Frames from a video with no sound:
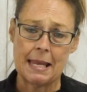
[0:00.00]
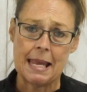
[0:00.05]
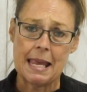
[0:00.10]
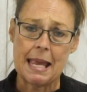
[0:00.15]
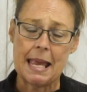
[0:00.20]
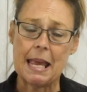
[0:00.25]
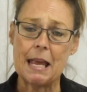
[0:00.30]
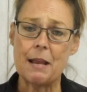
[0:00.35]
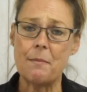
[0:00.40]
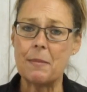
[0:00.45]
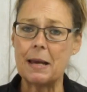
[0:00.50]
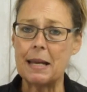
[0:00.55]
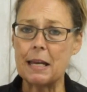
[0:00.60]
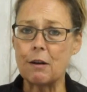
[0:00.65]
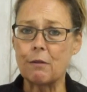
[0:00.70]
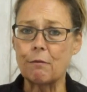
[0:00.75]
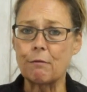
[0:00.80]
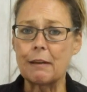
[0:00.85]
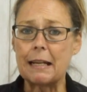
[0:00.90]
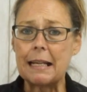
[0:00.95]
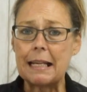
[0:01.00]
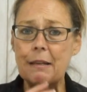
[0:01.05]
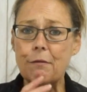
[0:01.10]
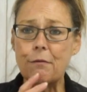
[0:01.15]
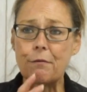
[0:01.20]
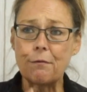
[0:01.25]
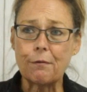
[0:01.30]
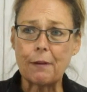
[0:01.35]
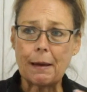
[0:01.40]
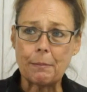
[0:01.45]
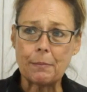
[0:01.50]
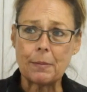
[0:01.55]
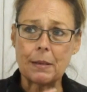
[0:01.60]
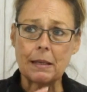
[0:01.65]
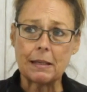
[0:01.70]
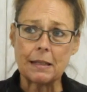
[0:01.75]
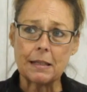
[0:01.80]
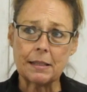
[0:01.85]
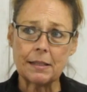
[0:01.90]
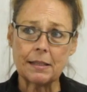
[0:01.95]
It'd make a really
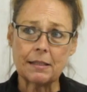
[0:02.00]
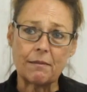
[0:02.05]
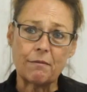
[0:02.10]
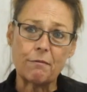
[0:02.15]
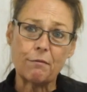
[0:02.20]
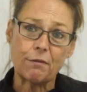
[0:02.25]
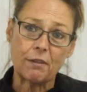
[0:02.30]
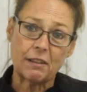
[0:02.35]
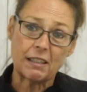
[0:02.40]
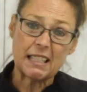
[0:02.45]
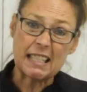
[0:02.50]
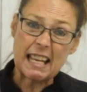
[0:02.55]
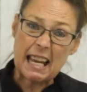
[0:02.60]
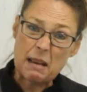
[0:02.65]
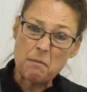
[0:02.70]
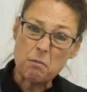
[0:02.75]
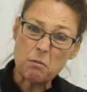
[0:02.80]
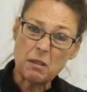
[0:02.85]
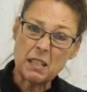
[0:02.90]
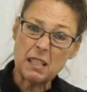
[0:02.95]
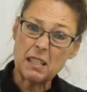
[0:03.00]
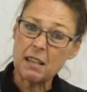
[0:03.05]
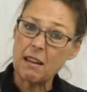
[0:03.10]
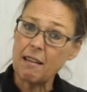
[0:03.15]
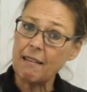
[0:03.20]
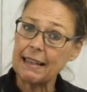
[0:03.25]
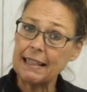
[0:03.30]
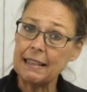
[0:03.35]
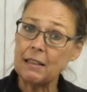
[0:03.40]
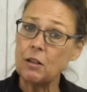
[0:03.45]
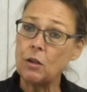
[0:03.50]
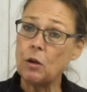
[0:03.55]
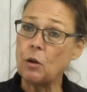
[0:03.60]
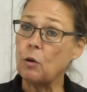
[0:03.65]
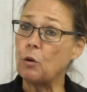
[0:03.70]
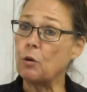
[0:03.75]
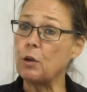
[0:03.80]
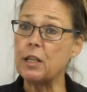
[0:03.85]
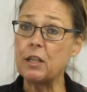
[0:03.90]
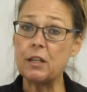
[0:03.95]
fabulous and fun table design,
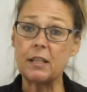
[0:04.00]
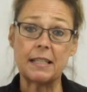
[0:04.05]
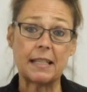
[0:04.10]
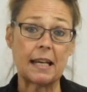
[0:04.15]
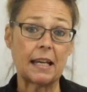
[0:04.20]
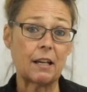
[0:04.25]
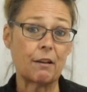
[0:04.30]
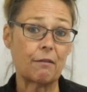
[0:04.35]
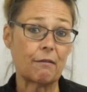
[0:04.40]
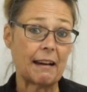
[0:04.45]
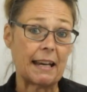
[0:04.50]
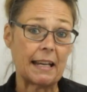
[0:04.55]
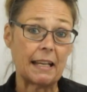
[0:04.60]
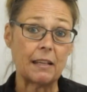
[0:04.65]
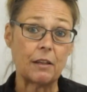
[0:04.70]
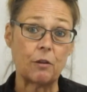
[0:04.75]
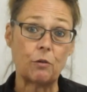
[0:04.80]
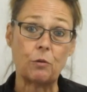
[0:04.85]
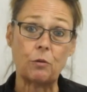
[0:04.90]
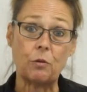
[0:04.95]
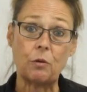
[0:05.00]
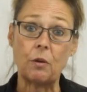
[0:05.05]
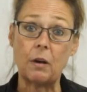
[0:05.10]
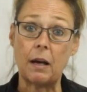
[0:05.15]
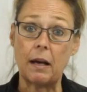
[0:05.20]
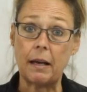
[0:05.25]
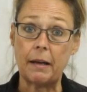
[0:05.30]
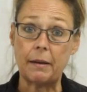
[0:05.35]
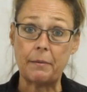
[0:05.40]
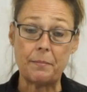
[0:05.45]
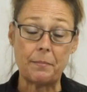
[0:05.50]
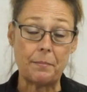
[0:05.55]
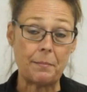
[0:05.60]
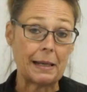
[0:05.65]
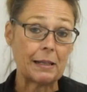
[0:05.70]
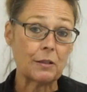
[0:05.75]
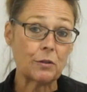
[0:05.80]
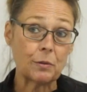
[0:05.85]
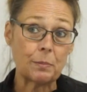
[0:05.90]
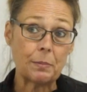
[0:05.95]
or you could decorate your
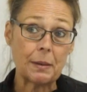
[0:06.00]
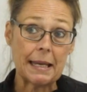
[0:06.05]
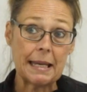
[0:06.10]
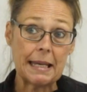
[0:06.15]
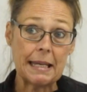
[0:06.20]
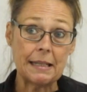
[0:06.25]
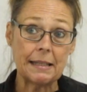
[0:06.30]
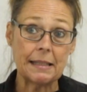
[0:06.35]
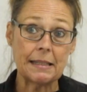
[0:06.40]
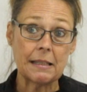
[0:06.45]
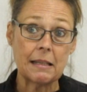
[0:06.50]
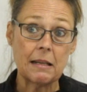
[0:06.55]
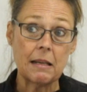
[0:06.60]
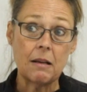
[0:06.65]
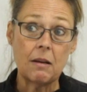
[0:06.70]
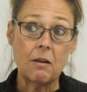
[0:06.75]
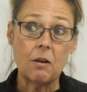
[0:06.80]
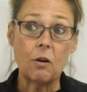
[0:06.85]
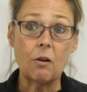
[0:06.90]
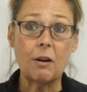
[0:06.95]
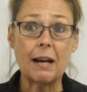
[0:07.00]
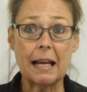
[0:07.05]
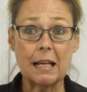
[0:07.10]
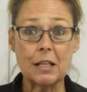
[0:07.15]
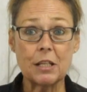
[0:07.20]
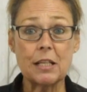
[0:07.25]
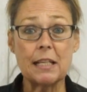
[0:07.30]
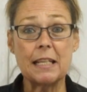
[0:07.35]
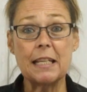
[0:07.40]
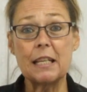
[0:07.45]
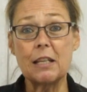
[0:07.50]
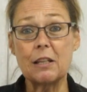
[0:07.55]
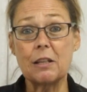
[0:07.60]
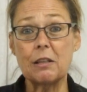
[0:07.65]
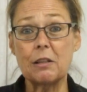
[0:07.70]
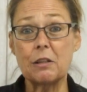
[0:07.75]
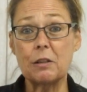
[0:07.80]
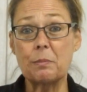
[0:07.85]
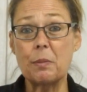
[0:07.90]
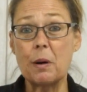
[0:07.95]
mantelpiece, or actually
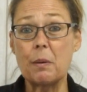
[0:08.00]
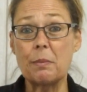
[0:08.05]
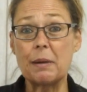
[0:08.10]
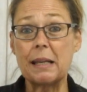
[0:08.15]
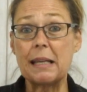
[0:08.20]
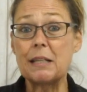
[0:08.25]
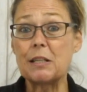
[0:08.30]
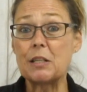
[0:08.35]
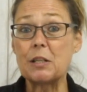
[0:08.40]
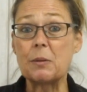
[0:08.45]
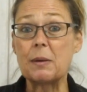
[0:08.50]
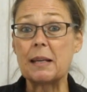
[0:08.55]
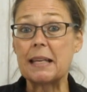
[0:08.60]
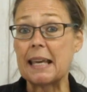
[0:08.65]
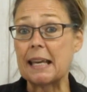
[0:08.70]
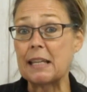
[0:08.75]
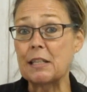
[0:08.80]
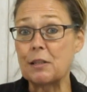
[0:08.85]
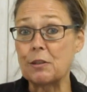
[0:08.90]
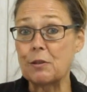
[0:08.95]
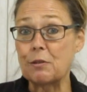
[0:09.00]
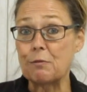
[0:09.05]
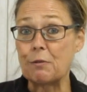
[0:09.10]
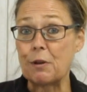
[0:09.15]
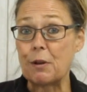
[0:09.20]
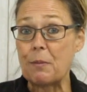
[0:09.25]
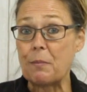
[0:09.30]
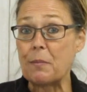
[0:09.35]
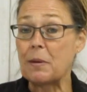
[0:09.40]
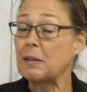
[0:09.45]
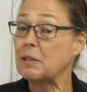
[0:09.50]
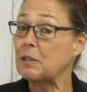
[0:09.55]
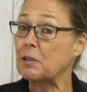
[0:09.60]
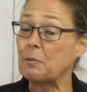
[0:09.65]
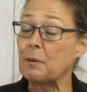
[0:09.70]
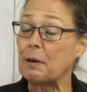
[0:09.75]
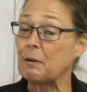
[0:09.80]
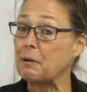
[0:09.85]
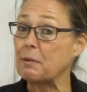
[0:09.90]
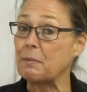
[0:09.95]
could pop it into a guest's room to
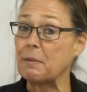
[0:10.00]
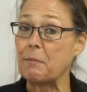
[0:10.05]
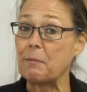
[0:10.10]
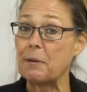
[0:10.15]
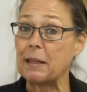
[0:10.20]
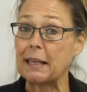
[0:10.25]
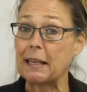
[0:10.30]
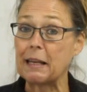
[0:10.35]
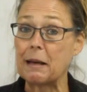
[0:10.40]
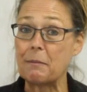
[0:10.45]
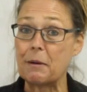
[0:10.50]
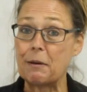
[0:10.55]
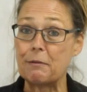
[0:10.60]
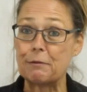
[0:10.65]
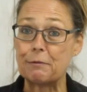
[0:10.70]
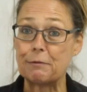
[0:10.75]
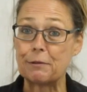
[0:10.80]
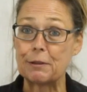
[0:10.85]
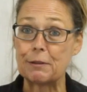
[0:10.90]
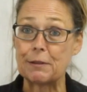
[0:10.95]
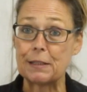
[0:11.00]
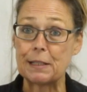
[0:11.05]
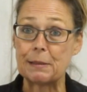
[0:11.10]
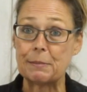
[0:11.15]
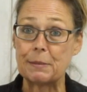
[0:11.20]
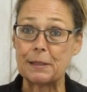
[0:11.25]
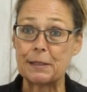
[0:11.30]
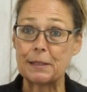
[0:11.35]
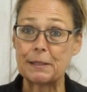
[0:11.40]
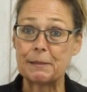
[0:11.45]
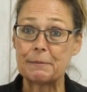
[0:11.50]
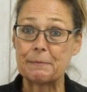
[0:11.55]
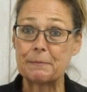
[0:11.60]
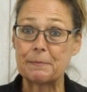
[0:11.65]
welcome them when they come over for Christmas.